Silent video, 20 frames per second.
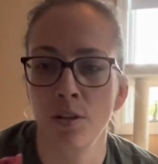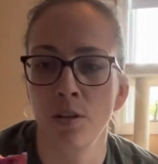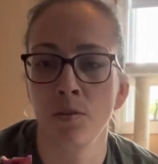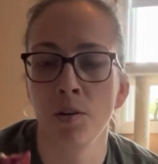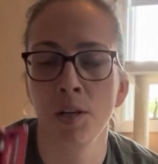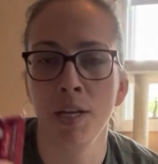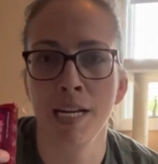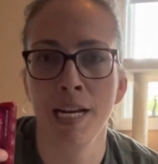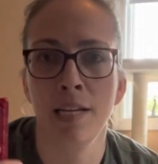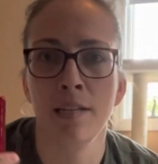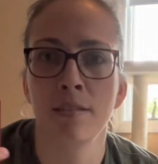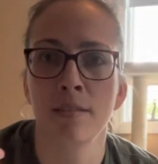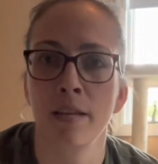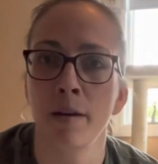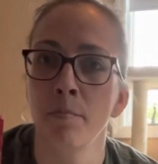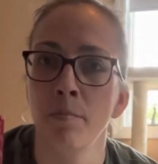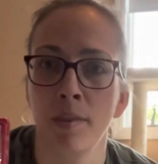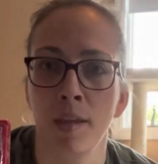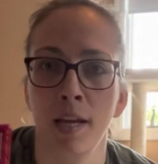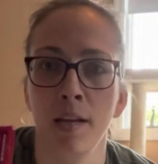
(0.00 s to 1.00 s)
So you really need
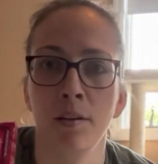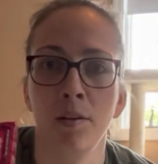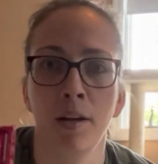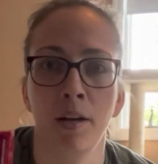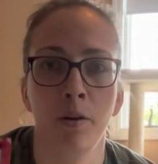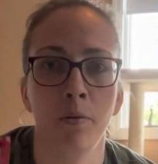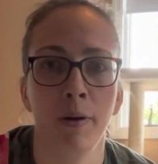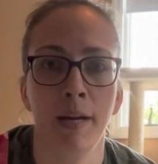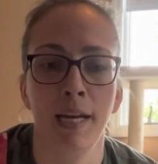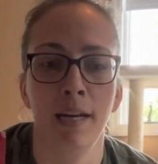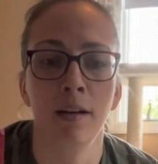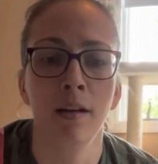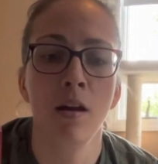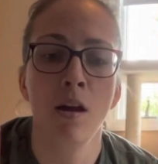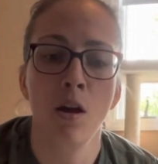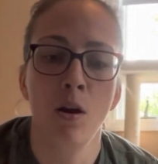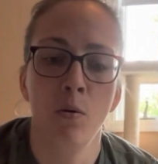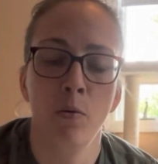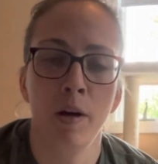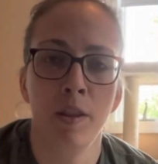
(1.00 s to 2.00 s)
something liquid,
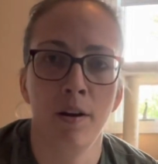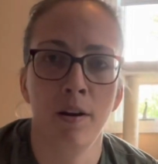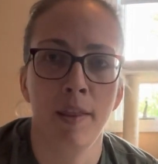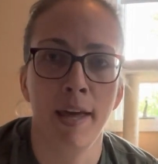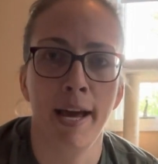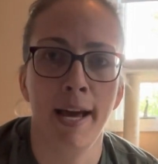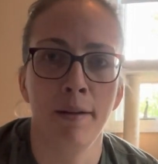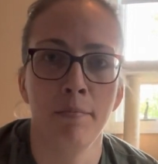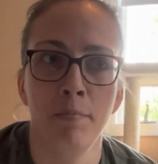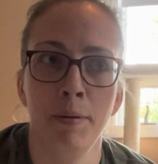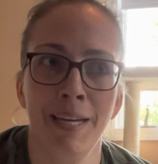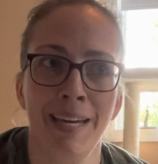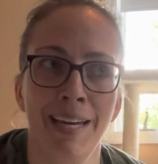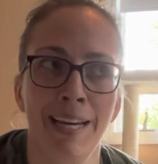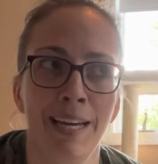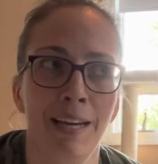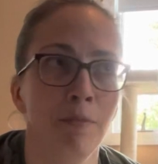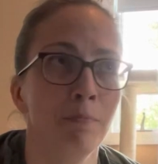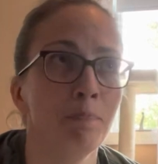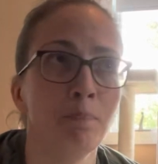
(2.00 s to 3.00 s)
whether that
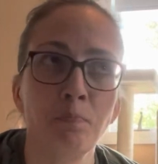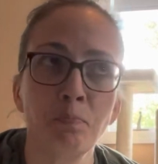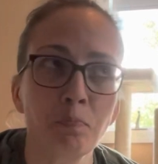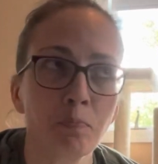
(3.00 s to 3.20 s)
be